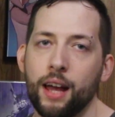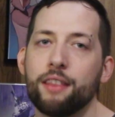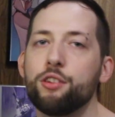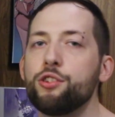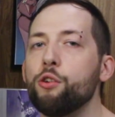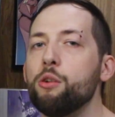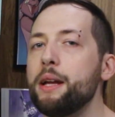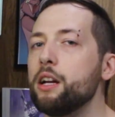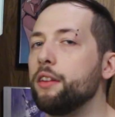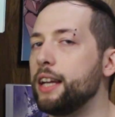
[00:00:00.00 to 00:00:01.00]
Had the show
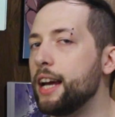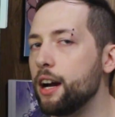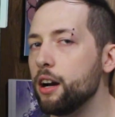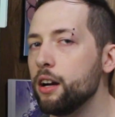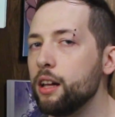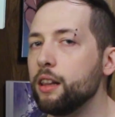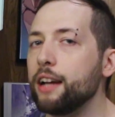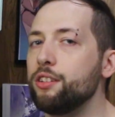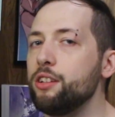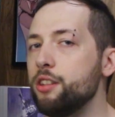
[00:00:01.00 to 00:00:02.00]
remained on the air,
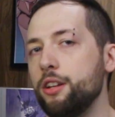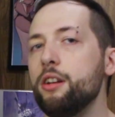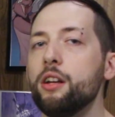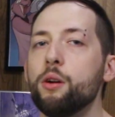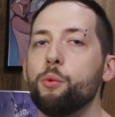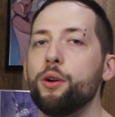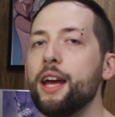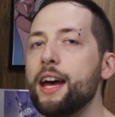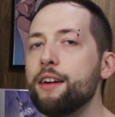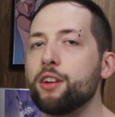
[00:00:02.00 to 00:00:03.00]
Lexington would
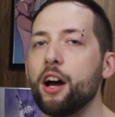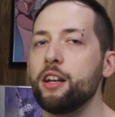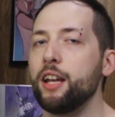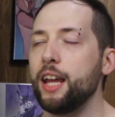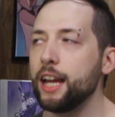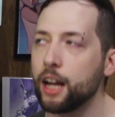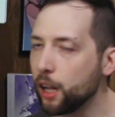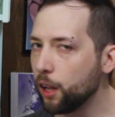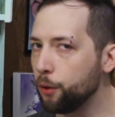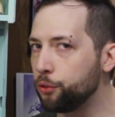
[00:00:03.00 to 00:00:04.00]
have gotten a
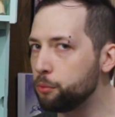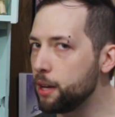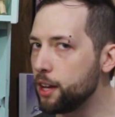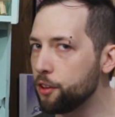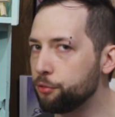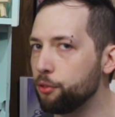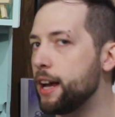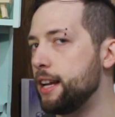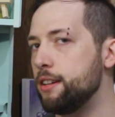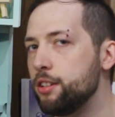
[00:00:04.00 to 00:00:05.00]
close male
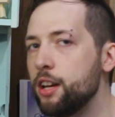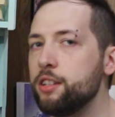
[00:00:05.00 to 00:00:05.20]
friend